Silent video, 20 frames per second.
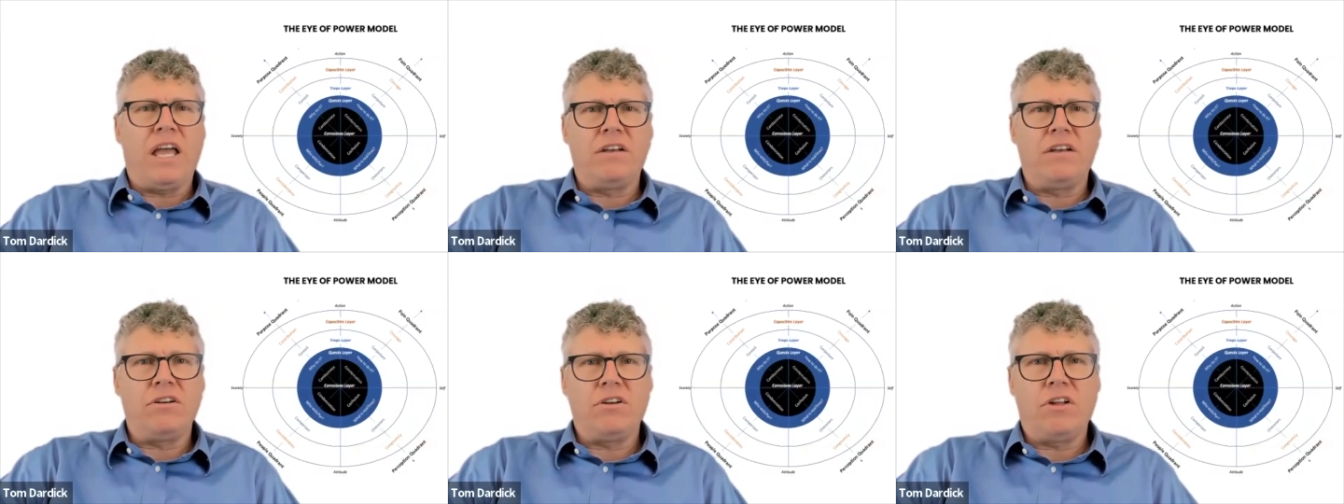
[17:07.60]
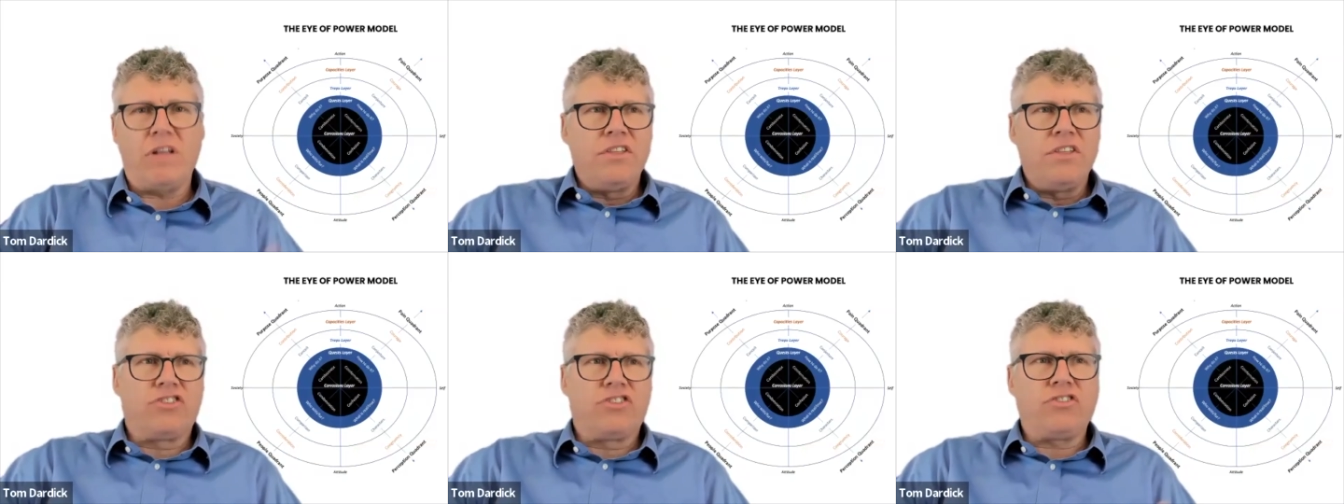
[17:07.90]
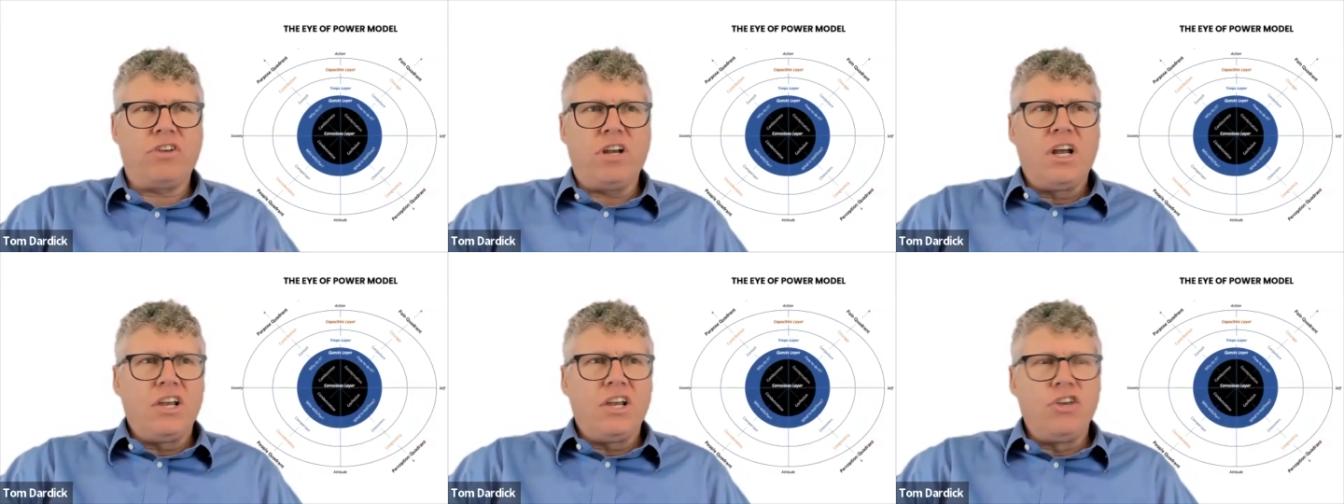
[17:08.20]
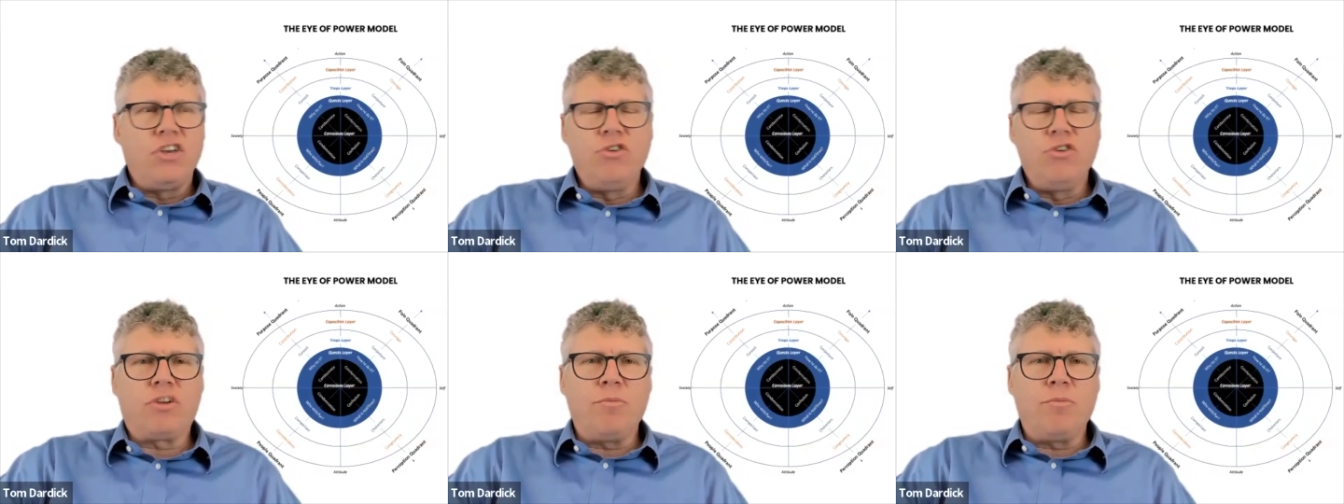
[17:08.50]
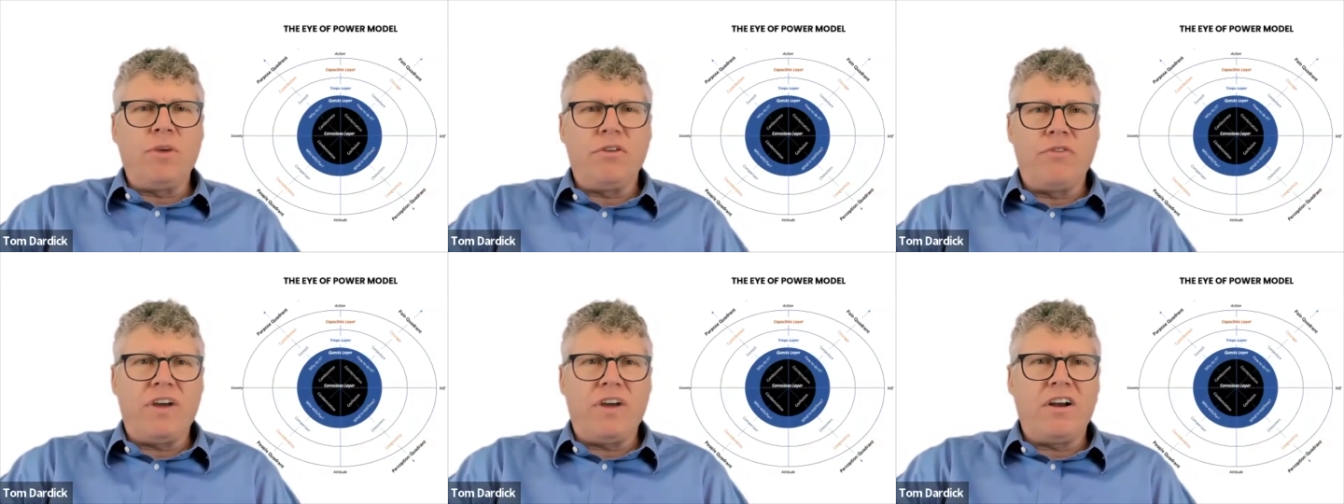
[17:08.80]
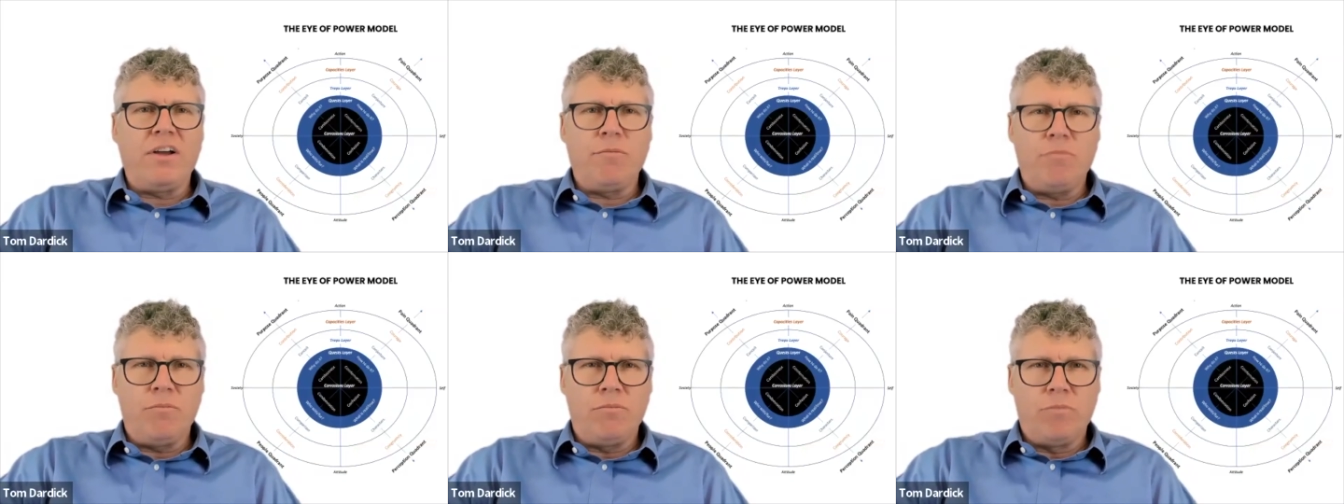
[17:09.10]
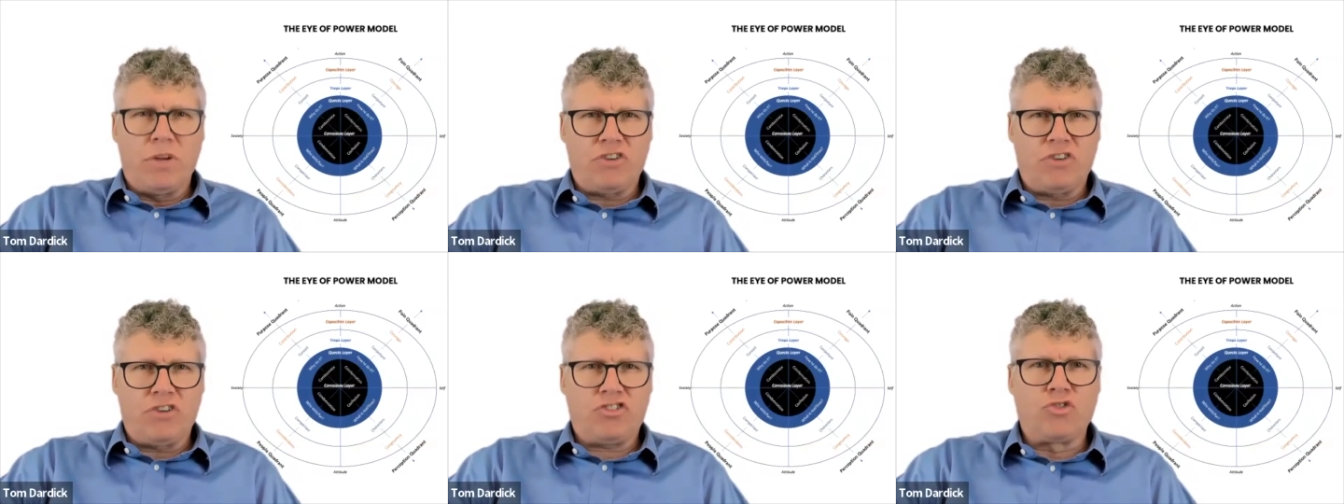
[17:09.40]
And this used to be very
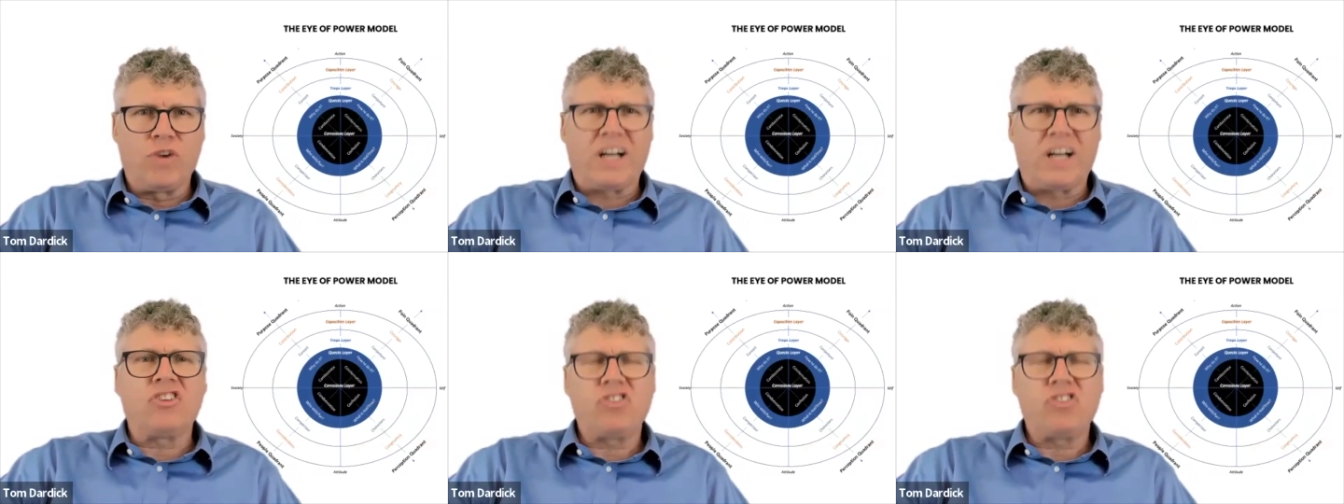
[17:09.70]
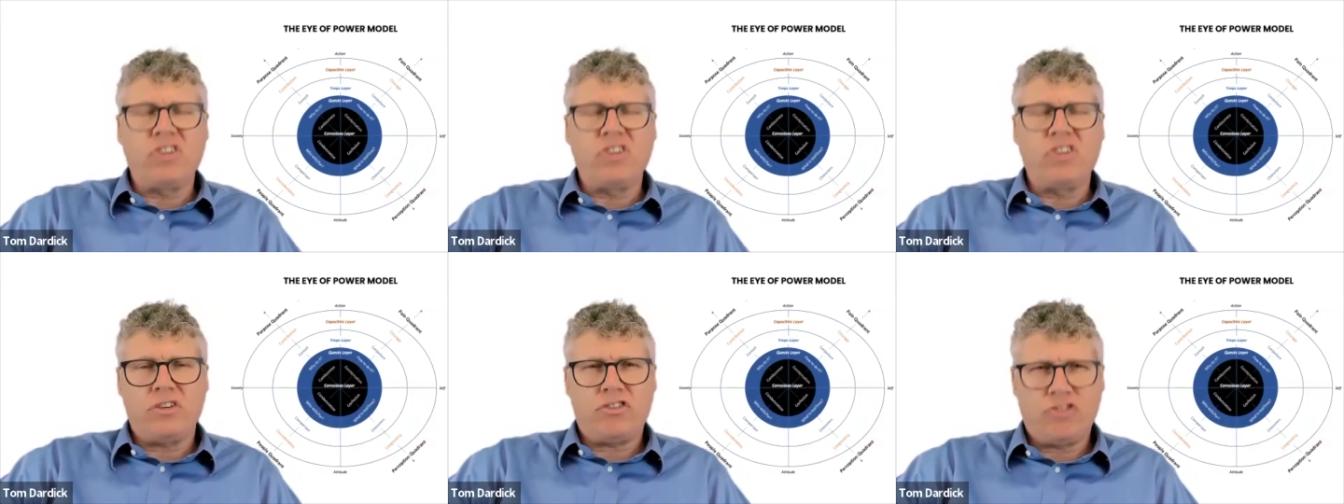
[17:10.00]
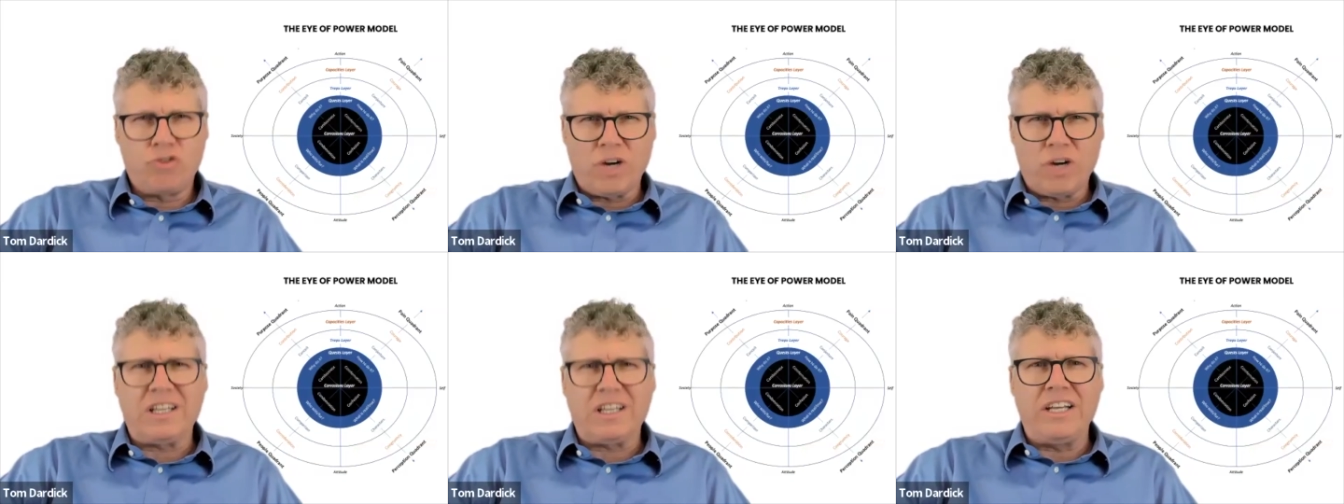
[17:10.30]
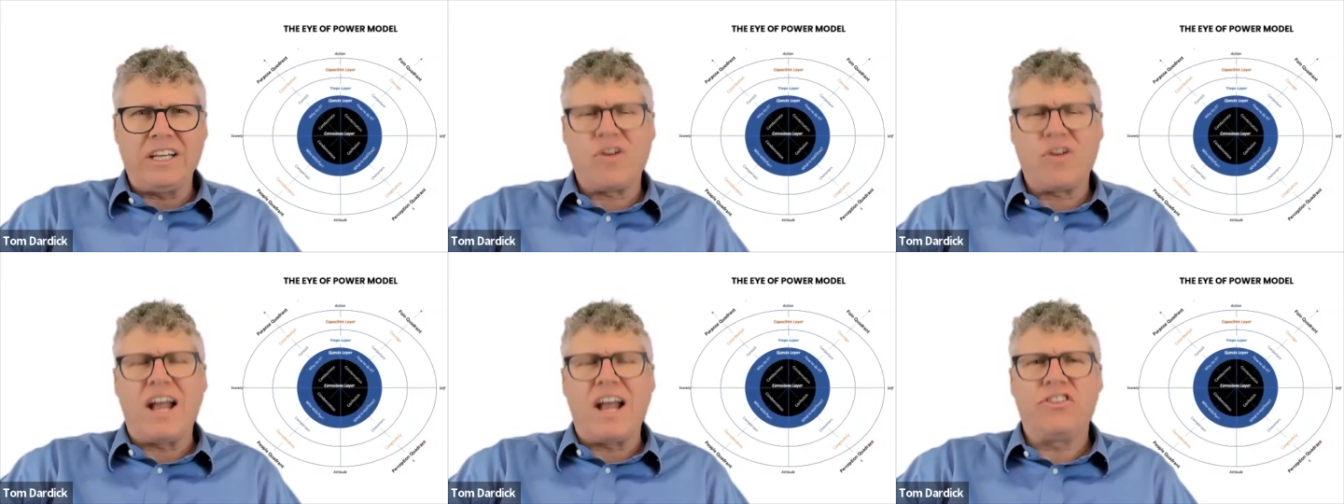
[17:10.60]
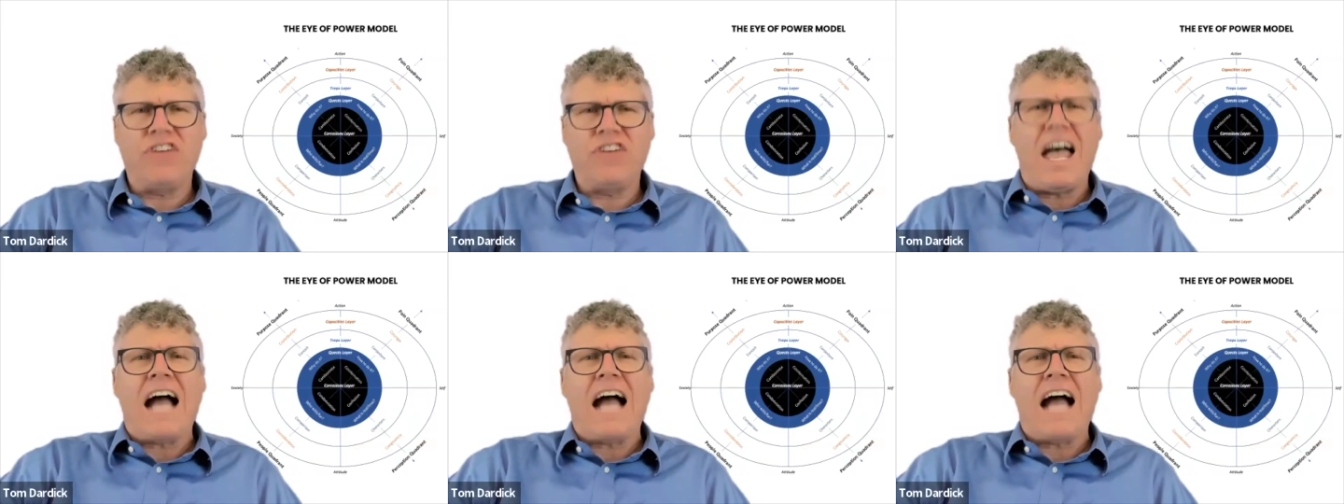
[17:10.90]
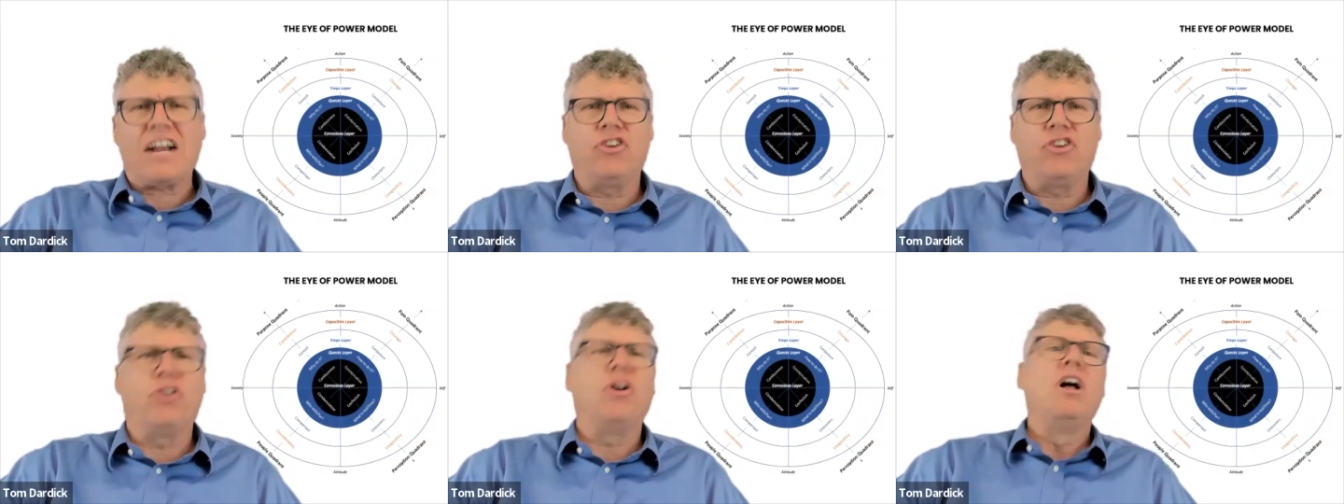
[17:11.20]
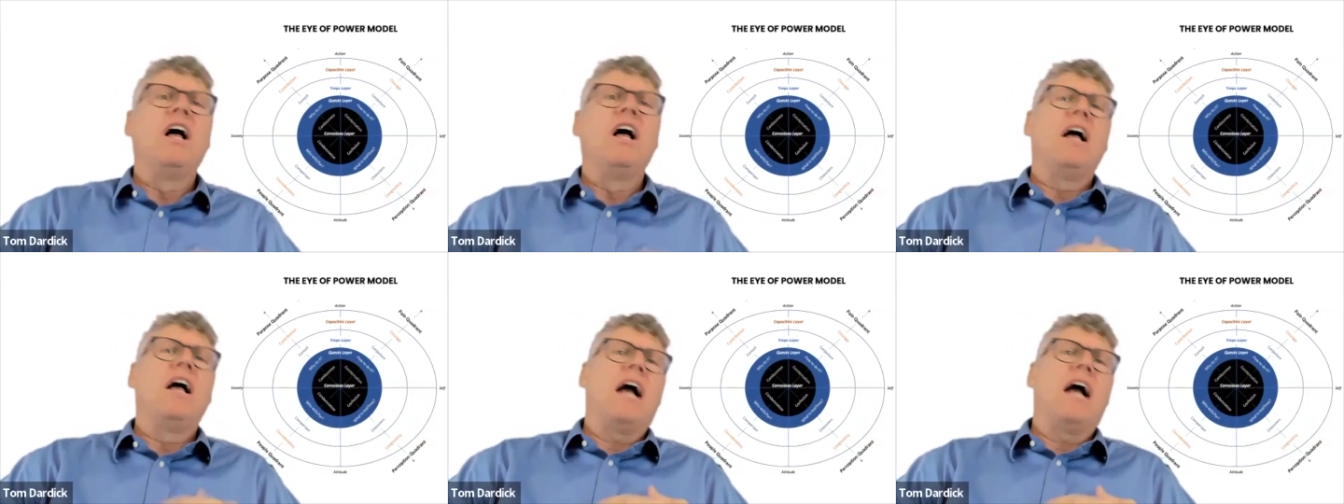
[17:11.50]
much strictly transactional.